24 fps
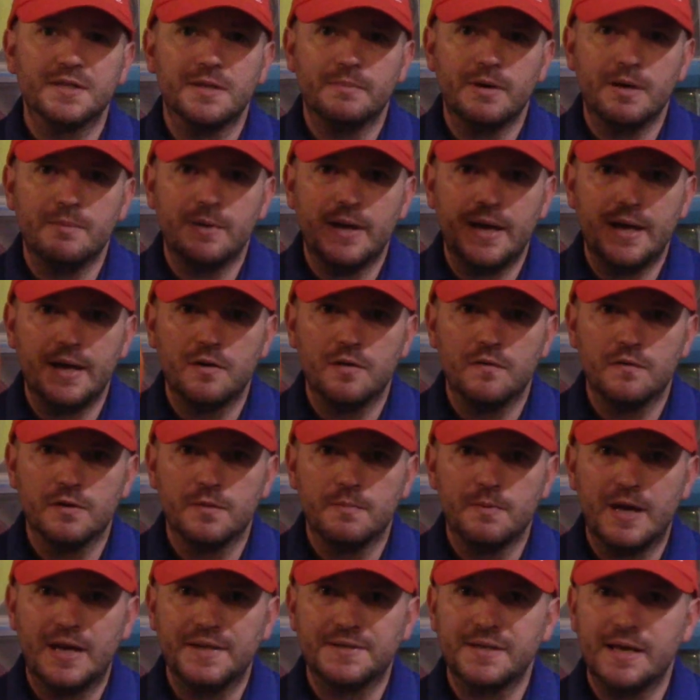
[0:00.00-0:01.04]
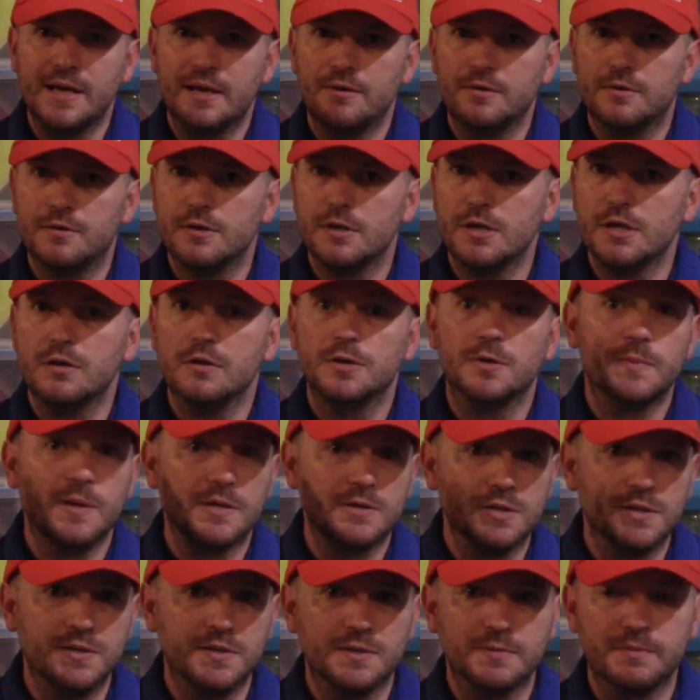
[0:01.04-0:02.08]
in my bag over the past calendar year,
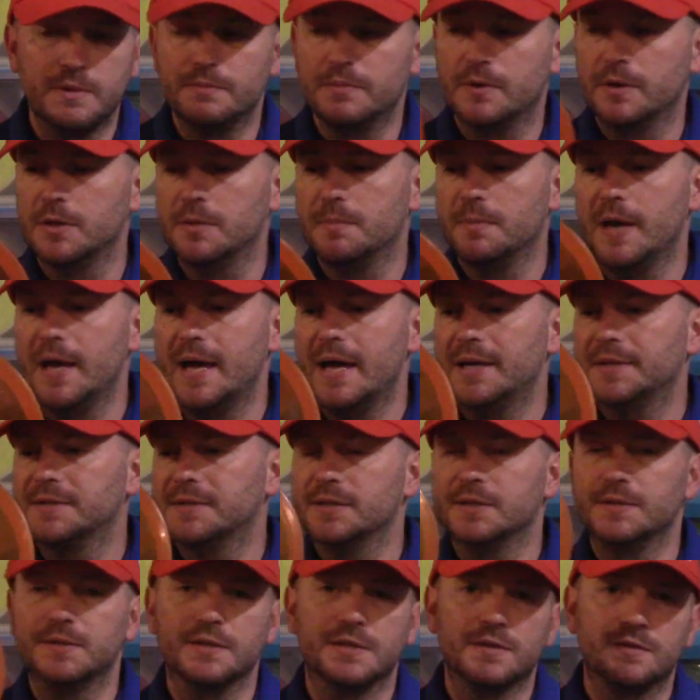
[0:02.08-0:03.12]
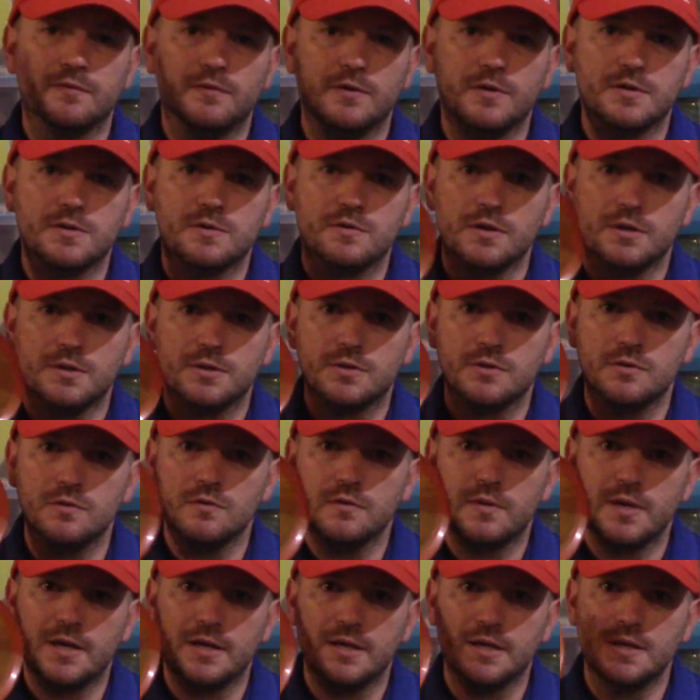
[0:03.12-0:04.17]
especially since my brother passed, is this first run
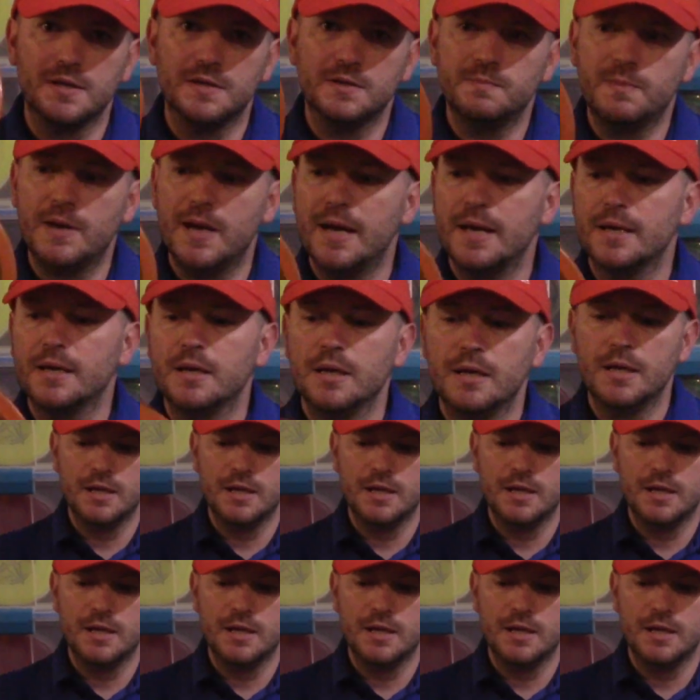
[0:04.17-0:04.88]
truth out of his bag.